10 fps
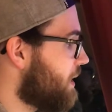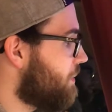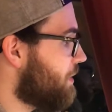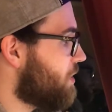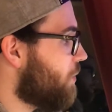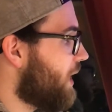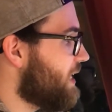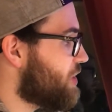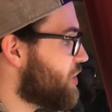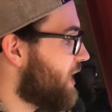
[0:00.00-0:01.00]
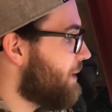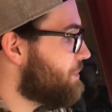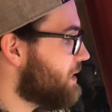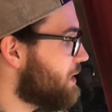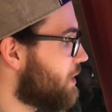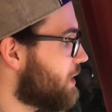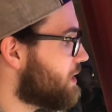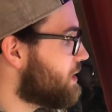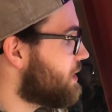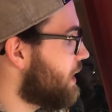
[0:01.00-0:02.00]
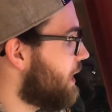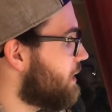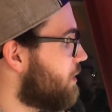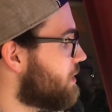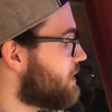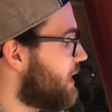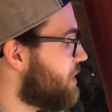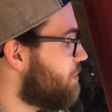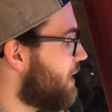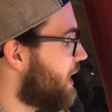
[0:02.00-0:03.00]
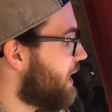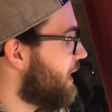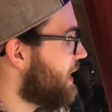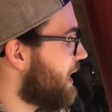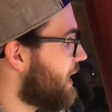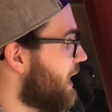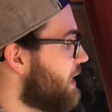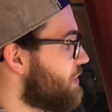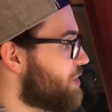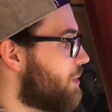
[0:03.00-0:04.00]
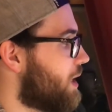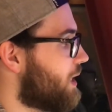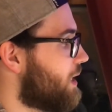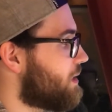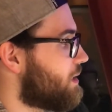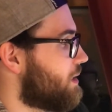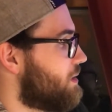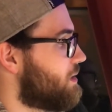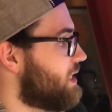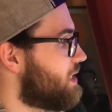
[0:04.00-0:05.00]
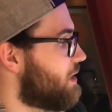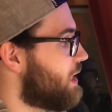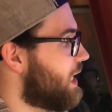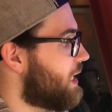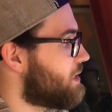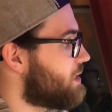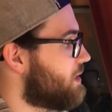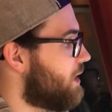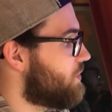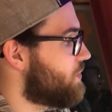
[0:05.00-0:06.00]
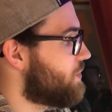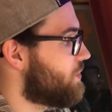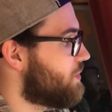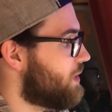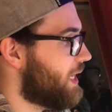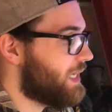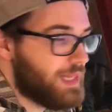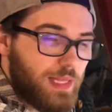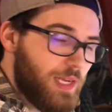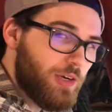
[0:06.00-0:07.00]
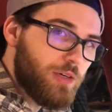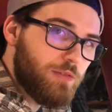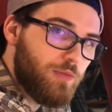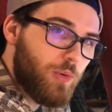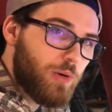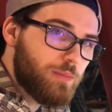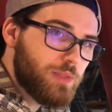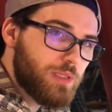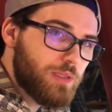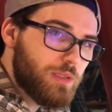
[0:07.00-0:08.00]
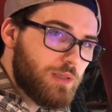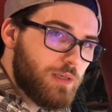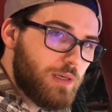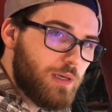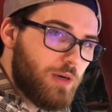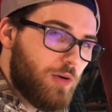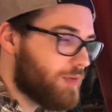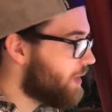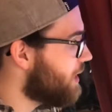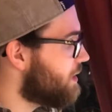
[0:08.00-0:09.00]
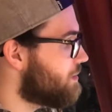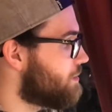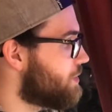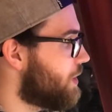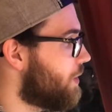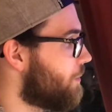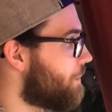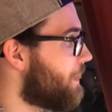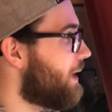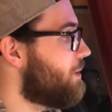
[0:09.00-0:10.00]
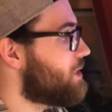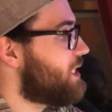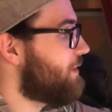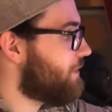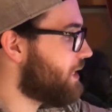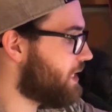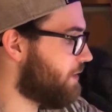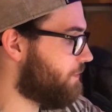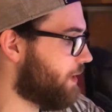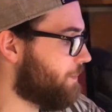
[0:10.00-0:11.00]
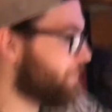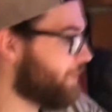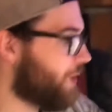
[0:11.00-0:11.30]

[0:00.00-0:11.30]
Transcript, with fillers: But the way it's shaped and looks, it looks like you bought it at like an Asian market because they sell a lot of stuff like in liter forms over there. So it was definitely different.